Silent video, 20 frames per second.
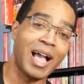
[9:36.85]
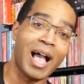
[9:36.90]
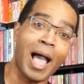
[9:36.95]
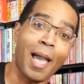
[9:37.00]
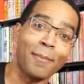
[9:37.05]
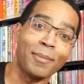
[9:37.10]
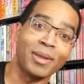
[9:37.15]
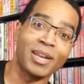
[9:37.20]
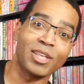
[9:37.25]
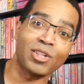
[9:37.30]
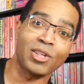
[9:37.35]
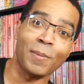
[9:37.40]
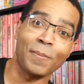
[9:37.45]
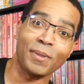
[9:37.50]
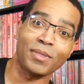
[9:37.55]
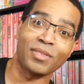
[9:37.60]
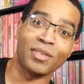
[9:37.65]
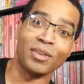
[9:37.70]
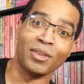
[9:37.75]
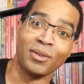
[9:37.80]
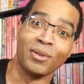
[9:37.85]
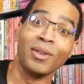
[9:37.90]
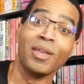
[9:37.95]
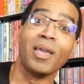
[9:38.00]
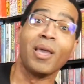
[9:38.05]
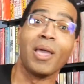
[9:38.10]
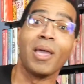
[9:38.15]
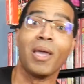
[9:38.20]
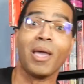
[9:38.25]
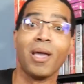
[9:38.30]
I'm going to ship it to you.
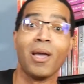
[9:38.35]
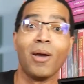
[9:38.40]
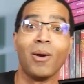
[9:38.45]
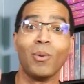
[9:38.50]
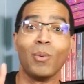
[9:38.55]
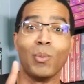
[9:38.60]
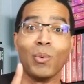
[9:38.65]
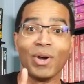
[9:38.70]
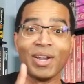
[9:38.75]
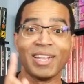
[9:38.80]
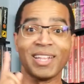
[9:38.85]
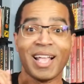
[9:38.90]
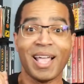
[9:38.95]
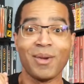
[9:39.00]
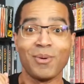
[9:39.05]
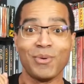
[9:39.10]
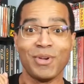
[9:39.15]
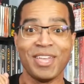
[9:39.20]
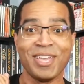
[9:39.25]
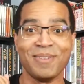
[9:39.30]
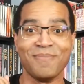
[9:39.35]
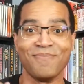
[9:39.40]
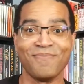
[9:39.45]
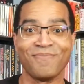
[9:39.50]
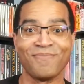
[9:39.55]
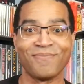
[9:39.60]
What did I win?